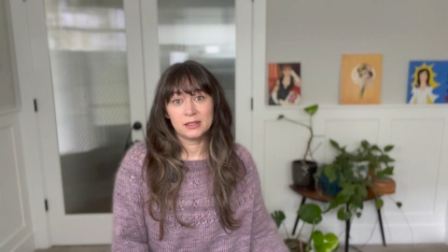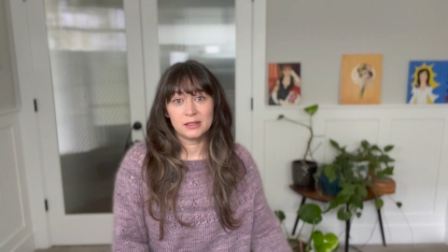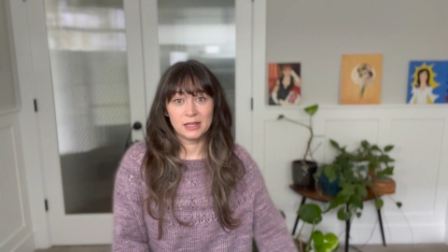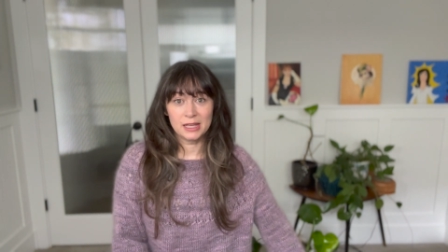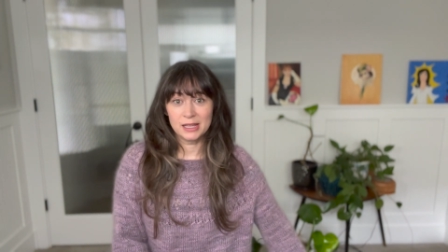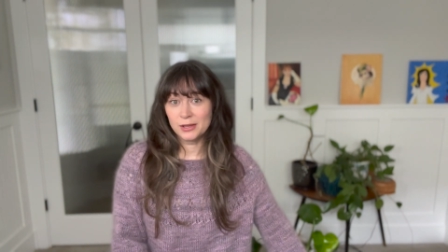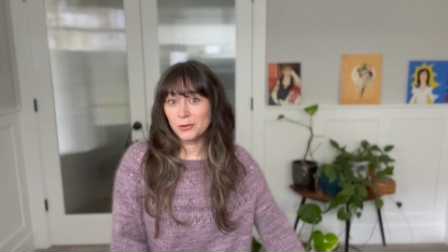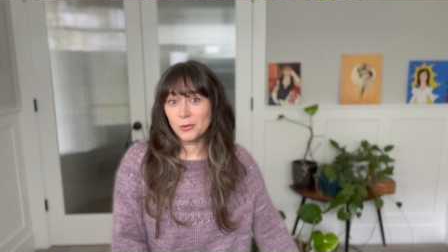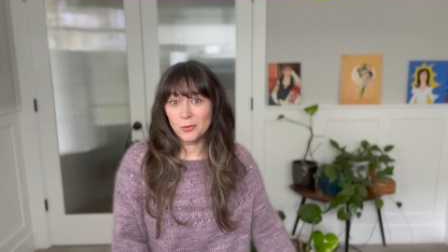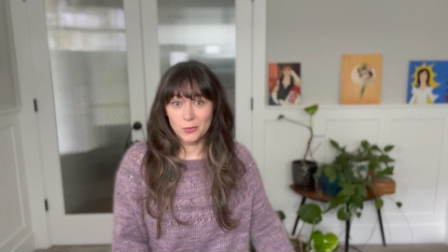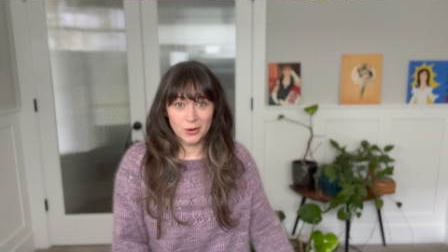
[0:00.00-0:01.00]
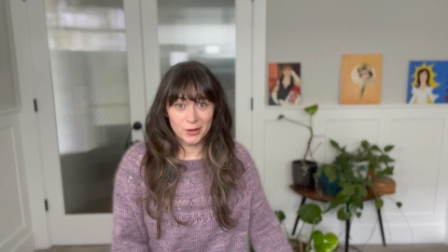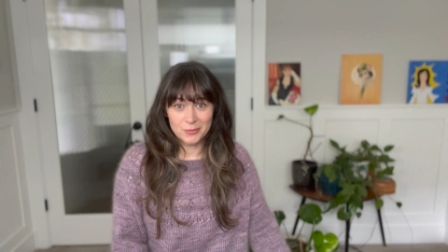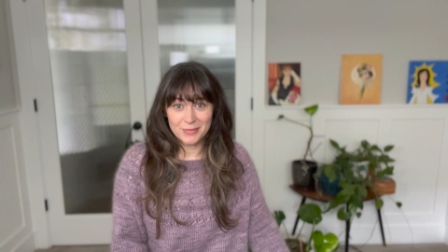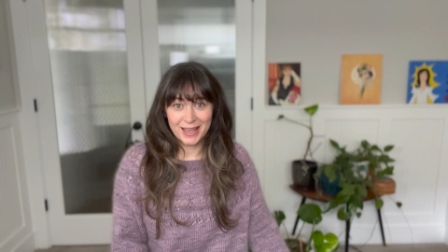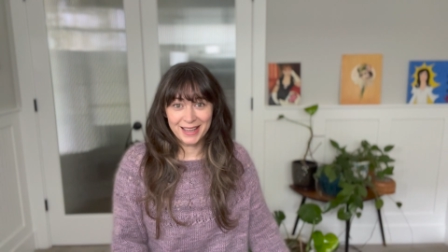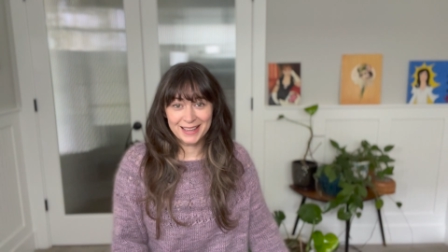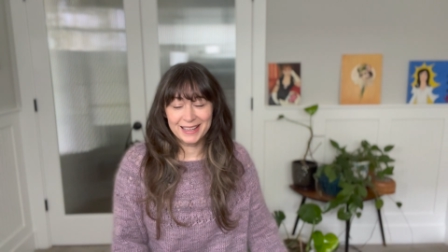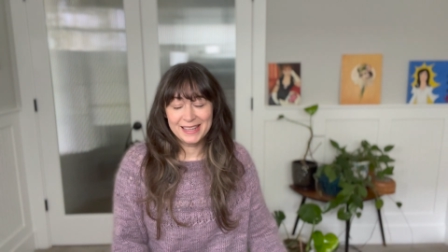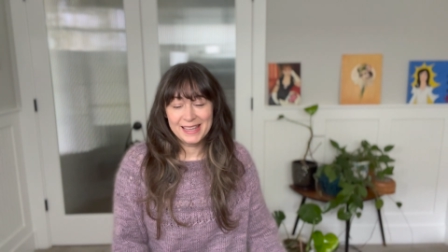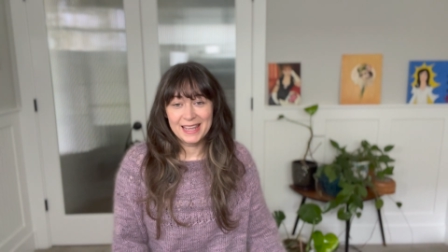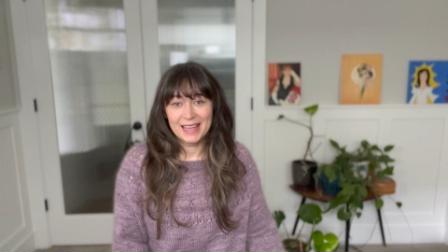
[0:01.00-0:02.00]
thank you. Welcome back.
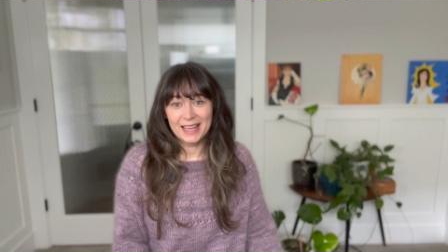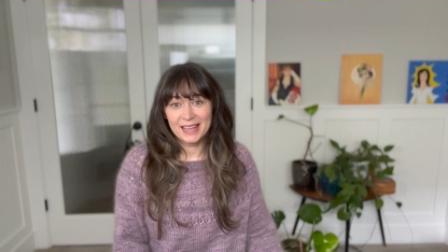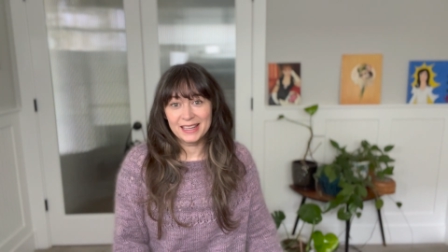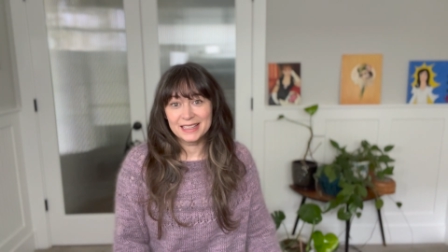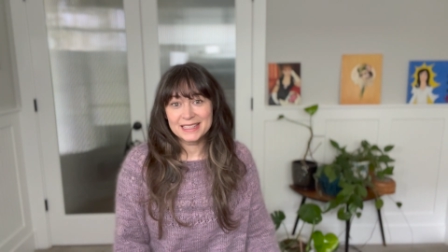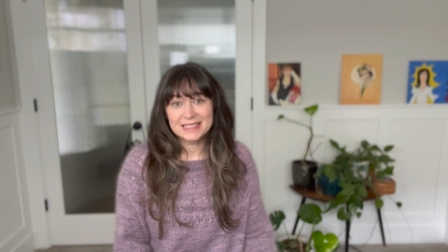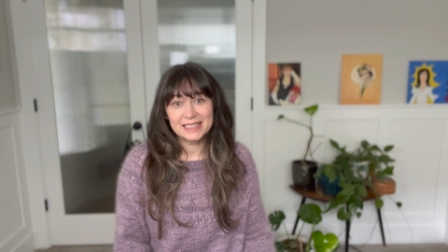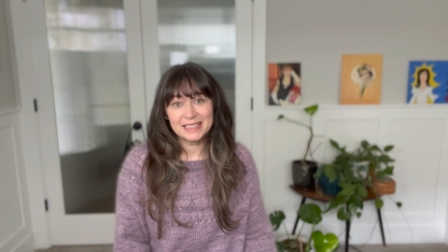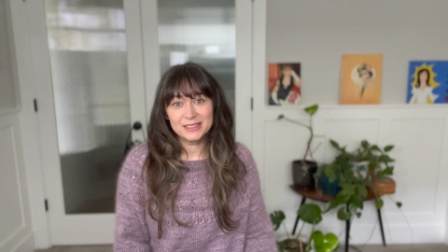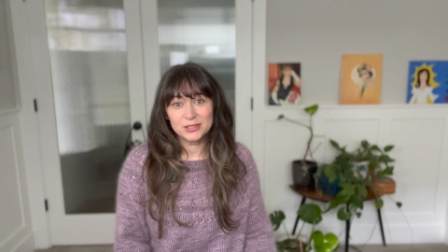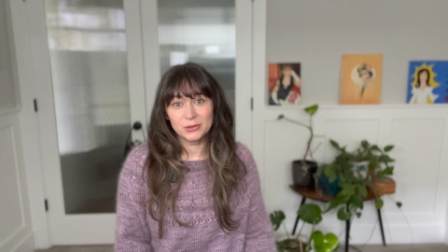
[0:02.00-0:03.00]
Let's get into